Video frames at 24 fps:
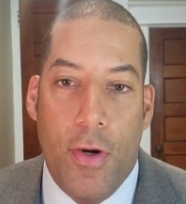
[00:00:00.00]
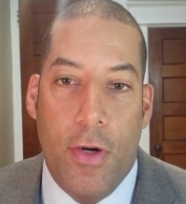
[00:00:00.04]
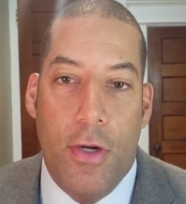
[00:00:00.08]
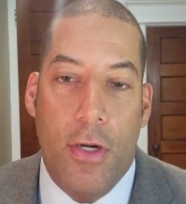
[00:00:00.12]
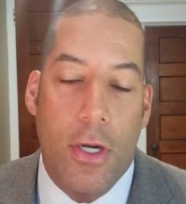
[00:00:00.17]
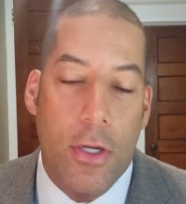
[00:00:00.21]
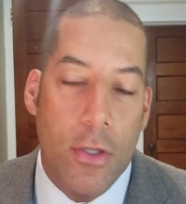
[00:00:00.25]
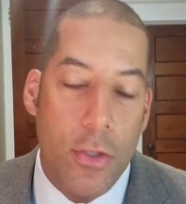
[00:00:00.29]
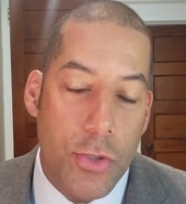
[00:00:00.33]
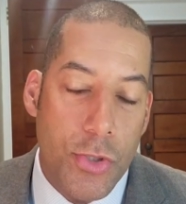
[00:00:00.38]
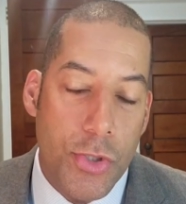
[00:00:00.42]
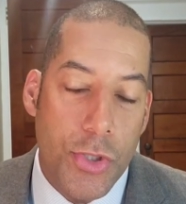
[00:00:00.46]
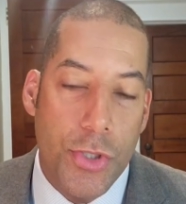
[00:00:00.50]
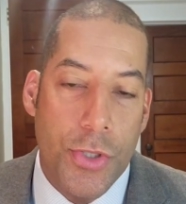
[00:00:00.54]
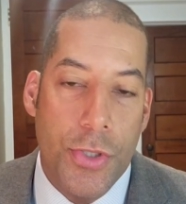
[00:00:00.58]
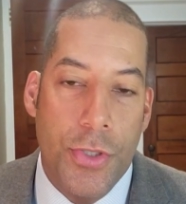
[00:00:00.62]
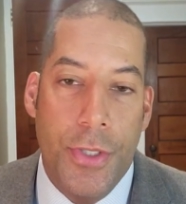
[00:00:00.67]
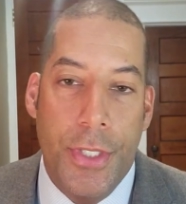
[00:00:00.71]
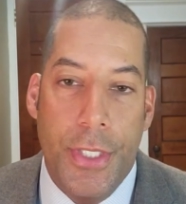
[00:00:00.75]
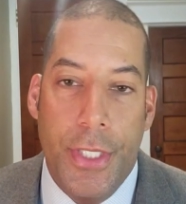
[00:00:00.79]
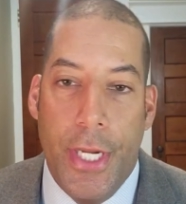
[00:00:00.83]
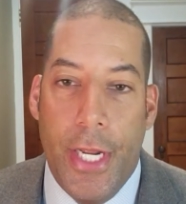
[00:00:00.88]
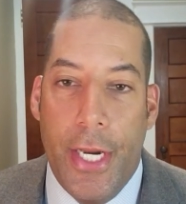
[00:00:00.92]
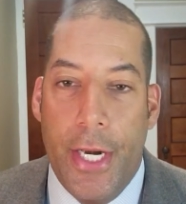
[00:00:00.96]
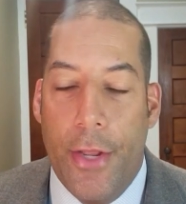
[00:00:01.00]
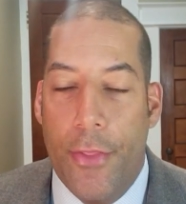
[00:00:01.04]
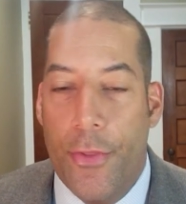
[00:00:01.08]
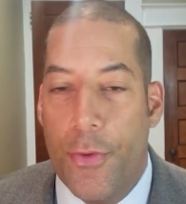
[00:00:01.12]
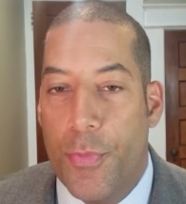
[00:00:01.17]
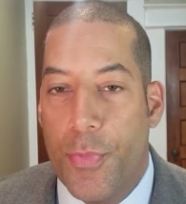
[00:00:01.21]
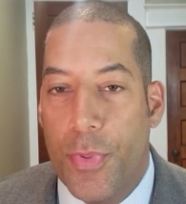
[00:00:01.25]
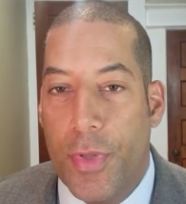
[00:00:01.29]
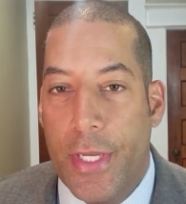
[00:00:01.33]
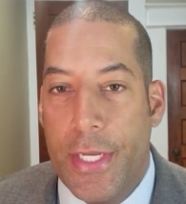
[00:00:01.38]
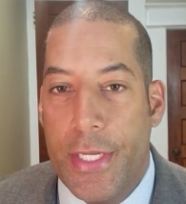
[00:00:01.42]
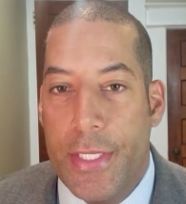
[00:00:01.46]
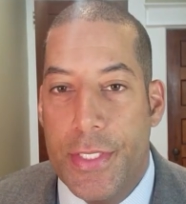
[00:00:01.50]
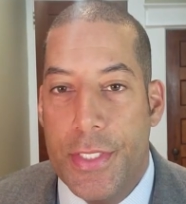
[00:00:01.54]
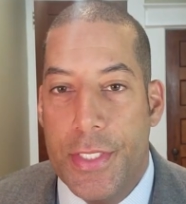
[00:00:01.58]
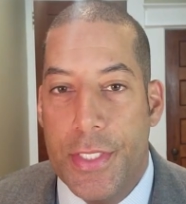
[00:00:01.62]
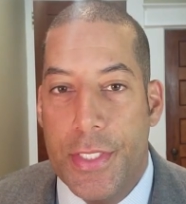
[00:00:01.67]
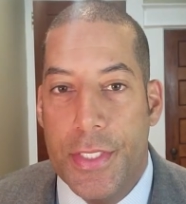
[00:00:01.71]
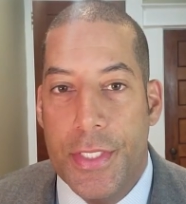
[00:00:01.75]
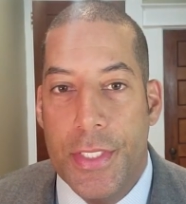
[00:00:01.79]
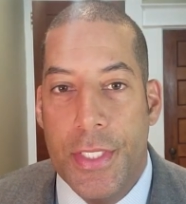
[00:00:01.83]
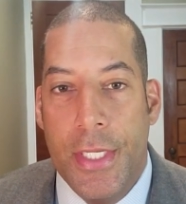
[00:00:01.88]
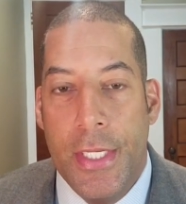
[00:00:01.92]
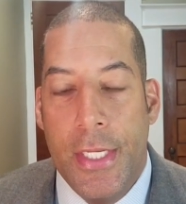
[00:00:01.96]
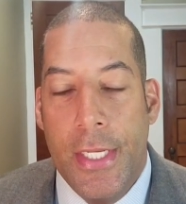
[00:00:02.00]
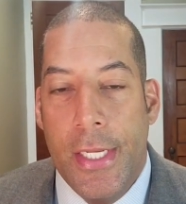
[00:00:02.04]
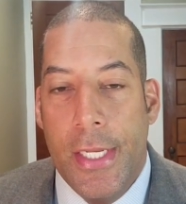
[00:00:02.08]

culture and other places.